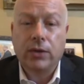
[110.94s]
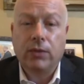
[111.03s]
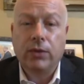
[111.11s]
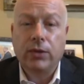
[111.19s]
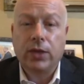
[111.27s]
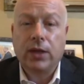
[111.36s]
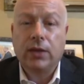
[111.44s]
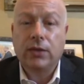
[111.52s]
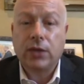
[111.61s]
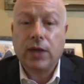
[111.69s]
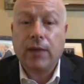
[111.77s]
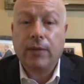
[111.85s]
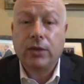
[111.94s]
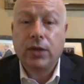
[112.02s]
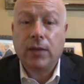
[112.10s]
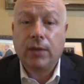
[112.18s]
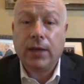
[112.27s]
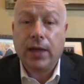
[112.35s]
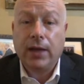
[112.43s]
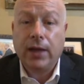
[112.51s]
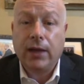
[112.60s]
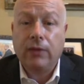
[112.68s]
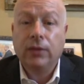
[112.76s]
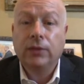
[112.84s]
And we're seeing this time and time again
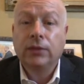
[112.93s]
now.